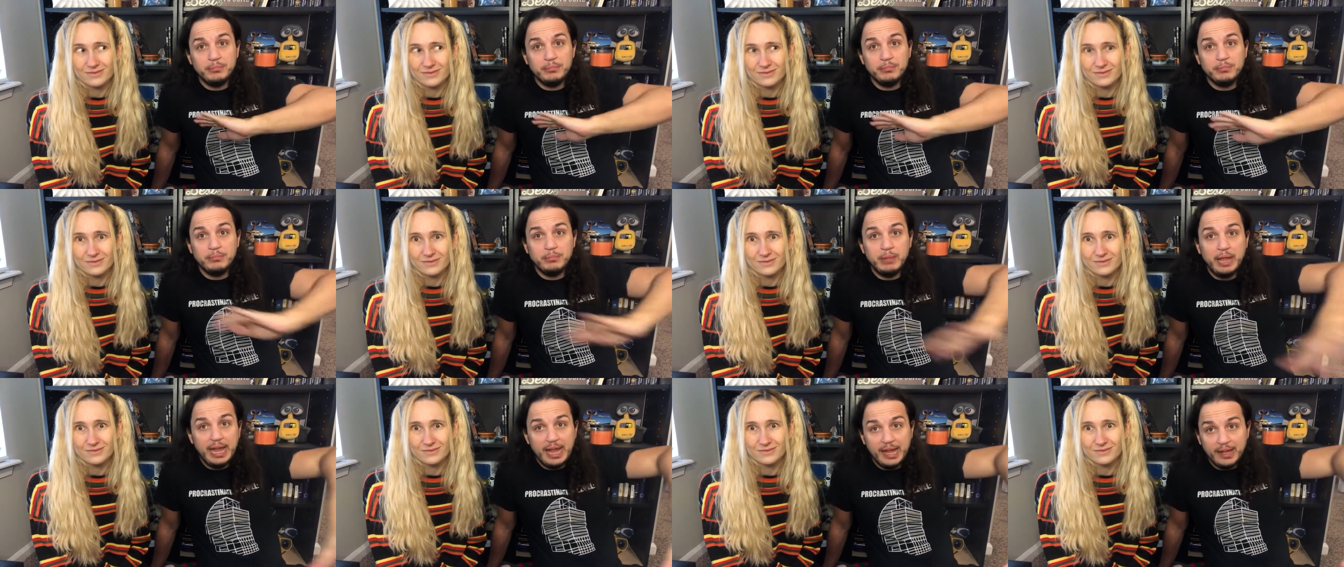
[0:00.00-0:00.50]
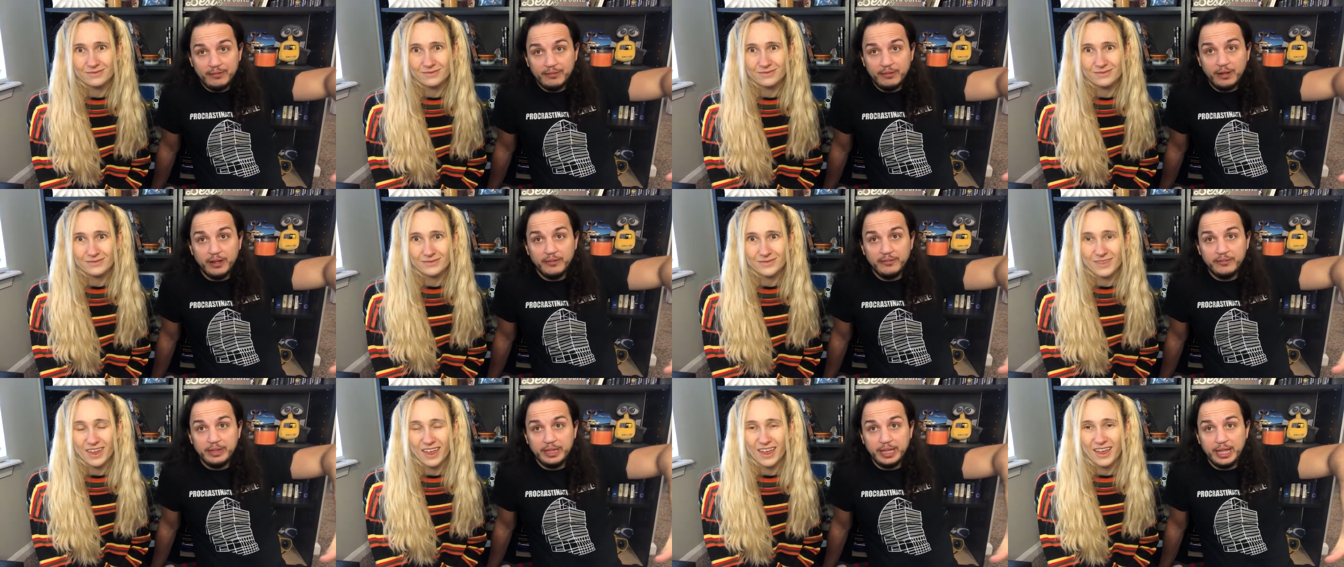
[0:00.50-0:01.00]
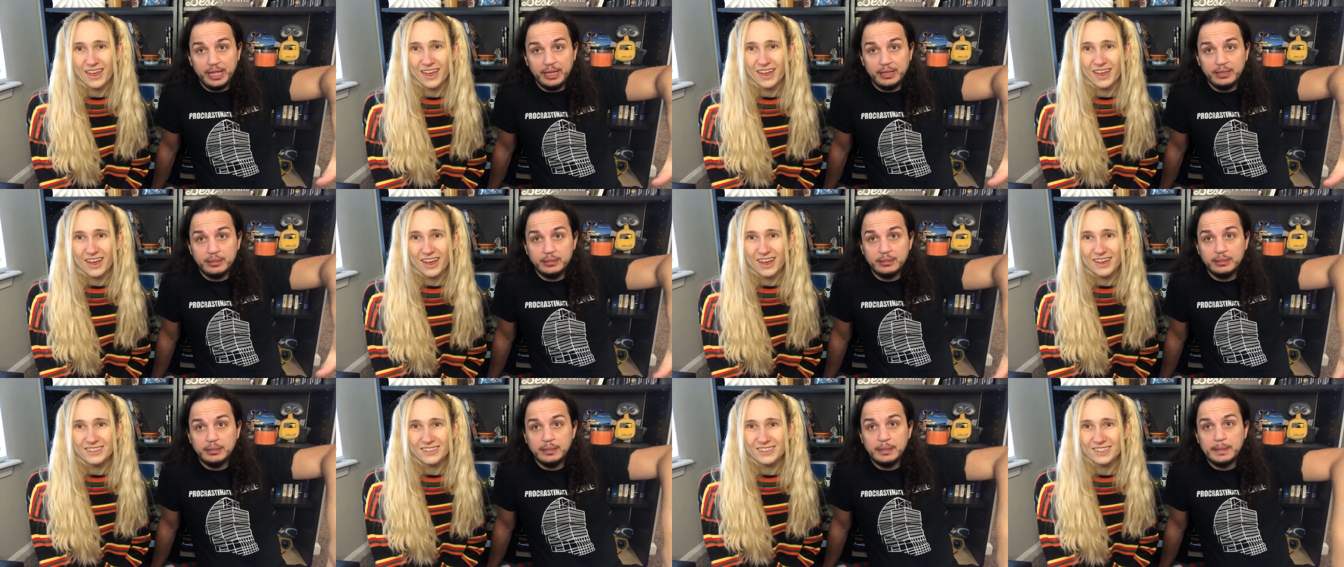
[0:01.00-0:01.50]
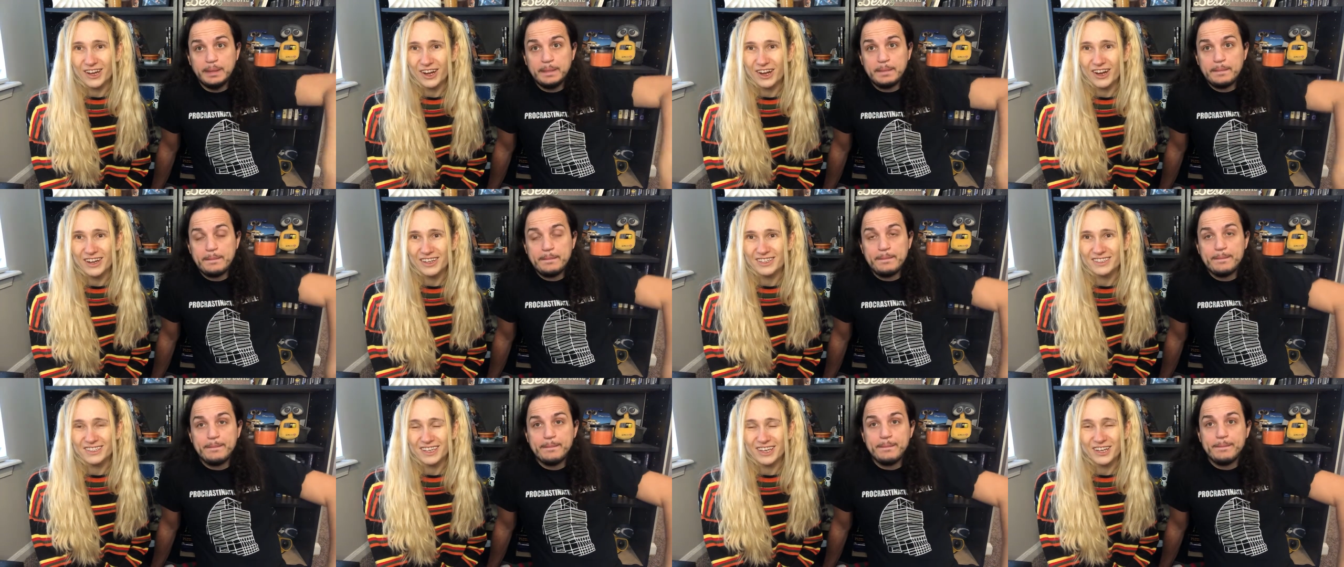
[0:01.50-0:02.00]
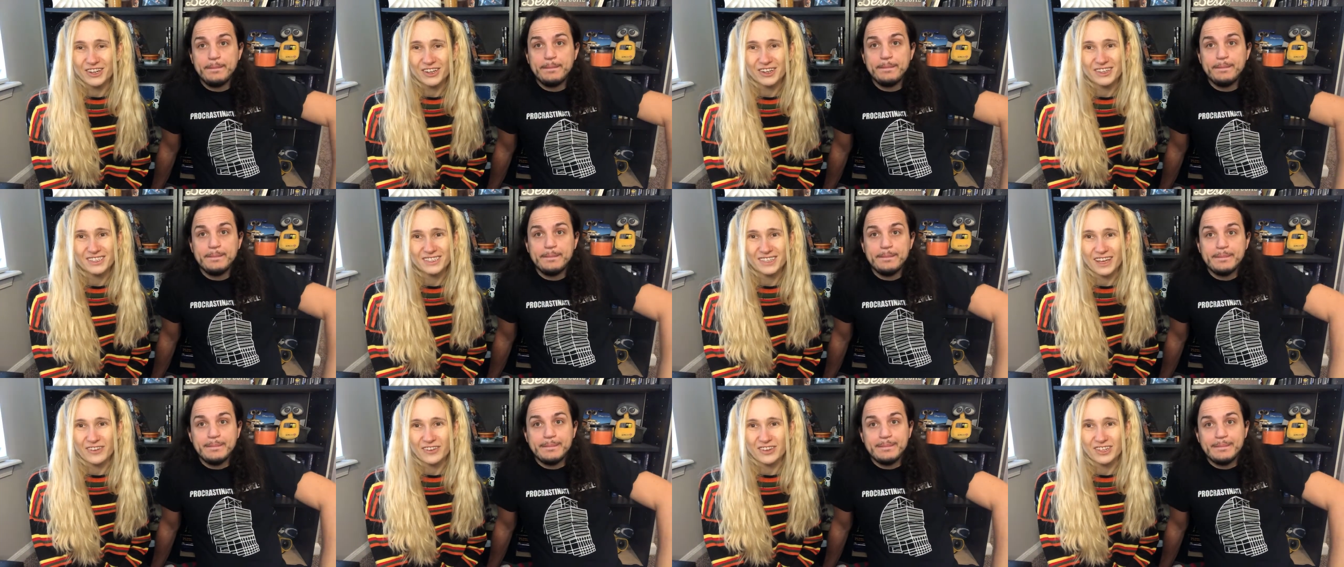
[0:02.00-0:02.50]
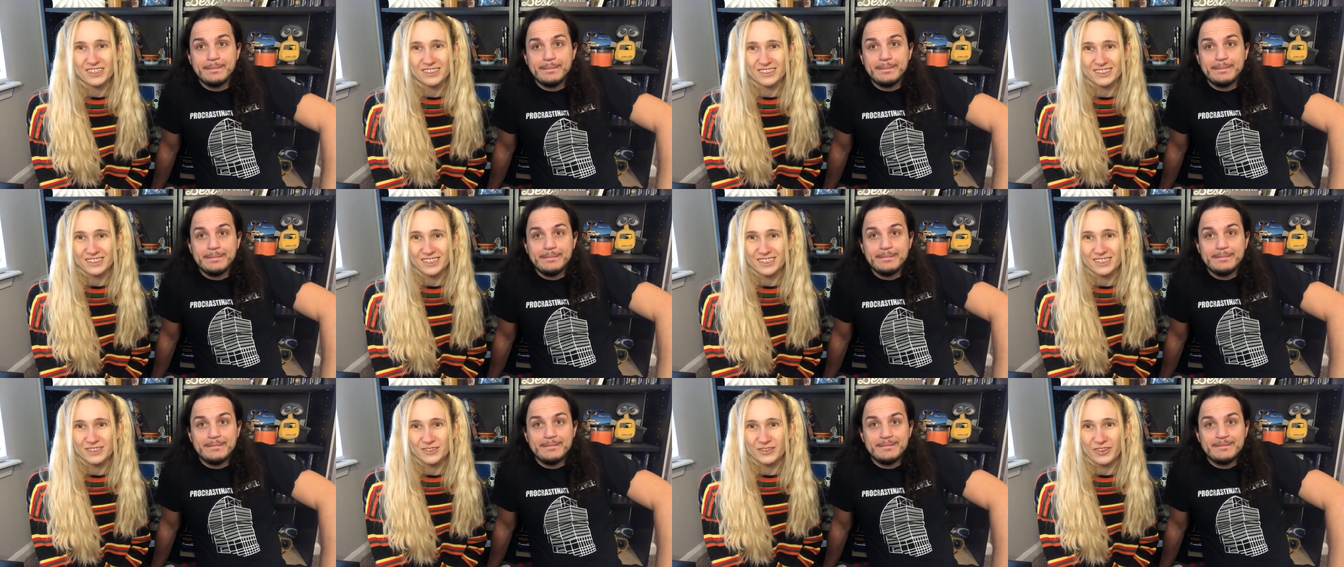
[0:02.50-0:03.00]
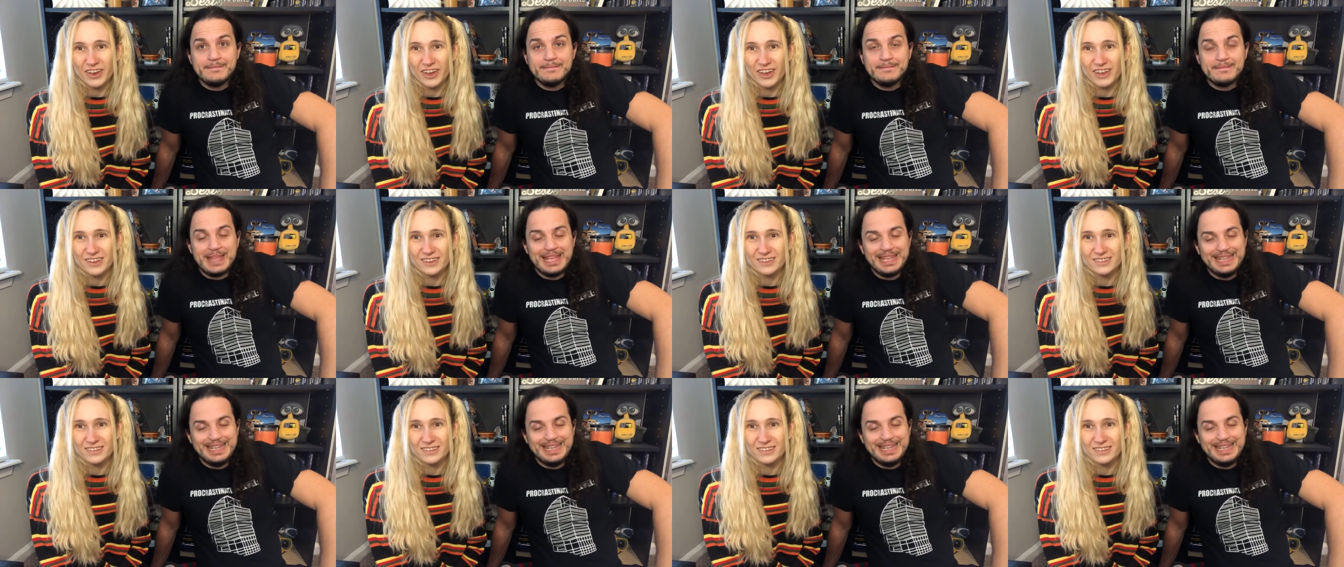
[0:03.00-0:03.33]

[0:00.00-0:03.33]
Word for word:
Speaker 1: half off of that.
Speaker 2: Sorry, Sayuri's having a sneeze fit.